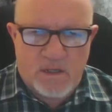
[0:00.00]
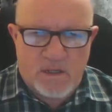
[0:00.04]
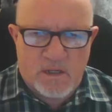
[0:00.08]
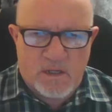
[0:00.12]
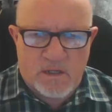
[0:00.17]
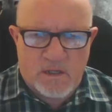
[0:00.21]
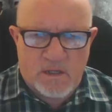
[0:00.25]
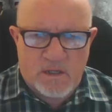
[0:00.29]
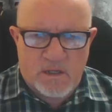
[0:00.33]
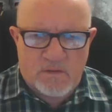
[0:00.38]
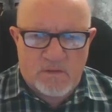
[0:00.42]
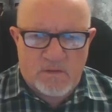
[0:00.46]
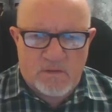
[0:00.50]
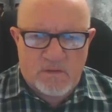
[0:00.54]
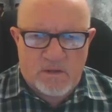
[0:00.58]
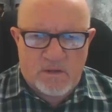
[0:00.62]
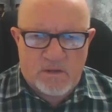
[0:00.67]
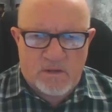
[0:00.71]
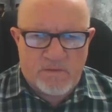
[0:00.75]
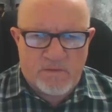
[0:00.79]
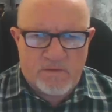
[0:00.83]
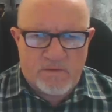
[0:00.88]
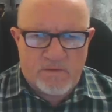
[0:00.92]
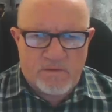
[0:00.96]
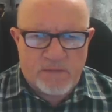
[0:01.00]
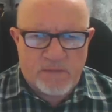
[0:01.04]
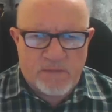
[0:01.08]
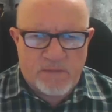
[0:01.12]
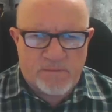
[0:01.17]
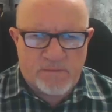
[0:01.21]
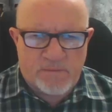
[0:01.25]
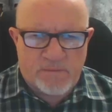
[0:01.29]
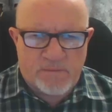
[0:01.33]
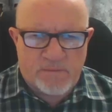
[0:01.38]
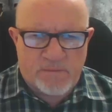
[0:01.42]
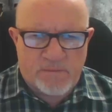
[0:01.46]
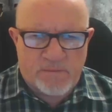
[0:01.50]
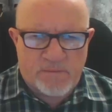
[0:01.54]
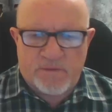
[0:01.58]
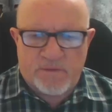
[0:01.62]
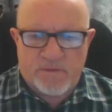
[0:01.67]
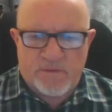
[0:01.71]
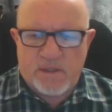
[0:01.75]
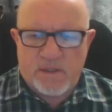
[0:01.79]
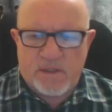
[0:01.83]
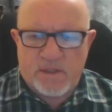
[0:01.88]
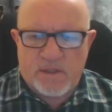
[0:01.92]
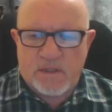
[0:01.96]
a very bad move.
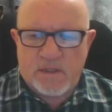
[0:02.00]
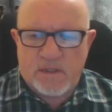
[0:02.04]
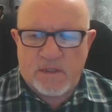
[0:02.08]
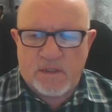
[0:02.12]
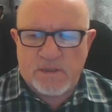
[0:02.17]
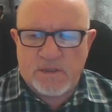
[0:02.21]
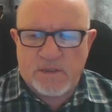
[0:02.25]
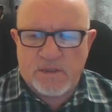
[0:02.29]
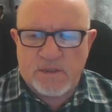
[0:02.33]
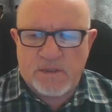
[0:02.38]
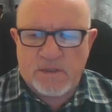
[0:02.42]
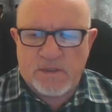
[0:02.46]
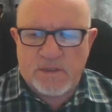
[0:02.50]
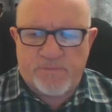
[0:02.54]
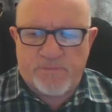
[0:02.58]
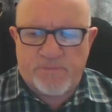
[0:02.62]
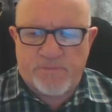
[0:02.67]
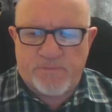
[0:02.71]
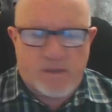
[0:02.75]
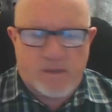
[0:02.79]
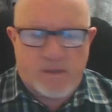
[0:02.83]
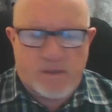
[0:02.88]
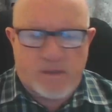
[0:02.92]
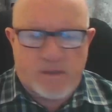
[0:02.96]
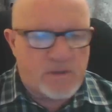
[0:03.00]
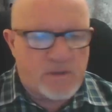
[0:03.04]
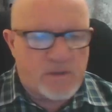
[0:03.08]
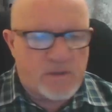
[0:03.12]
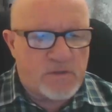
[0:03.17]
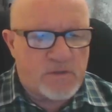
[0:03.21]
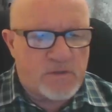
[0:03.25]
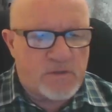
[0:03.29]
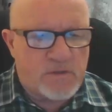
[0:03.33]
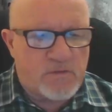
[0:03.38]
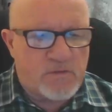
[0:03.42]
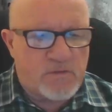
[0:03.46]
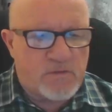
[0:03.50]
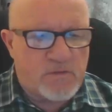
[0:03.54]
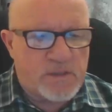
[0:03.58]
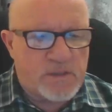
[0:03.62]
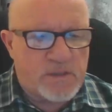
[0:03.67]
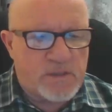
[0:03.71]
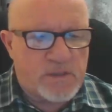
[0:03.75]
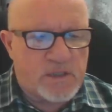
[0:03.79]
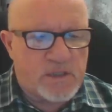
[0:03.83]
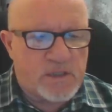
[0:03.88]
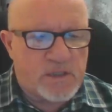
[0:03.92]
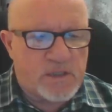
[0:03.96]
So You don't normally
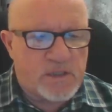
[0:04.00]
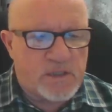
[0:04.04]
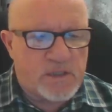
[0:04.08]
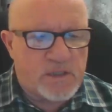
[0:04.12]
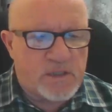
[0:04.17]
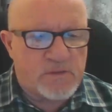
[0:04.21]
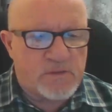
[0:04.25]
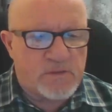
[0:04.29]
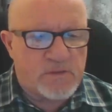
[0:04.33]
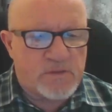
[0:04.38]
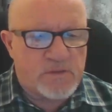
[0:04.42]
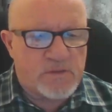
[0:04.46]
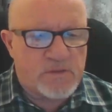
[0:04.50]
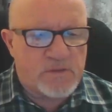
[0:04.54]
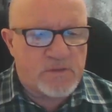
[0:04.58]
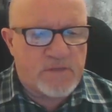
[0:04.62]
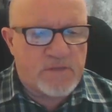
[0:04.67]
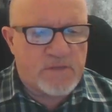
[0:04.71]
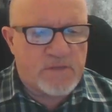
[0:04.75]
touch those, you leave them